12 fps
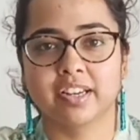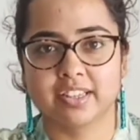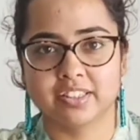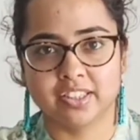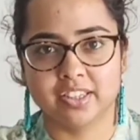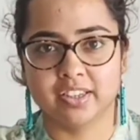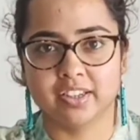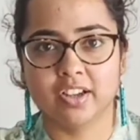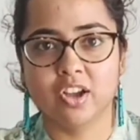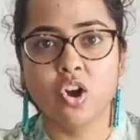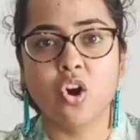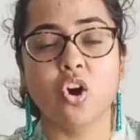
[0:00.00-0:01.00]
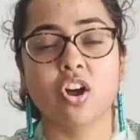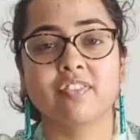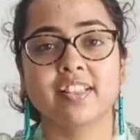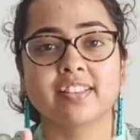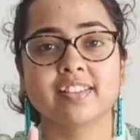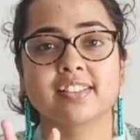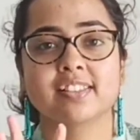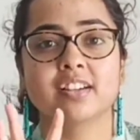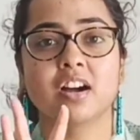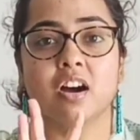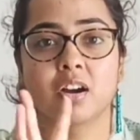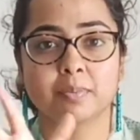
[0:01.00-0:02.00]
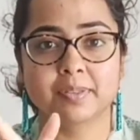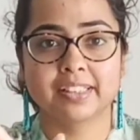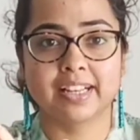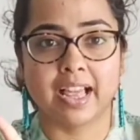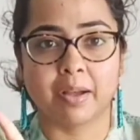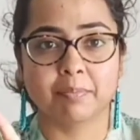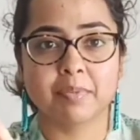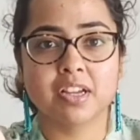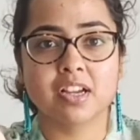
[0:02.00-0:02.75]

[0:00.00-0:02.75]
rating, or when there is a urban clap,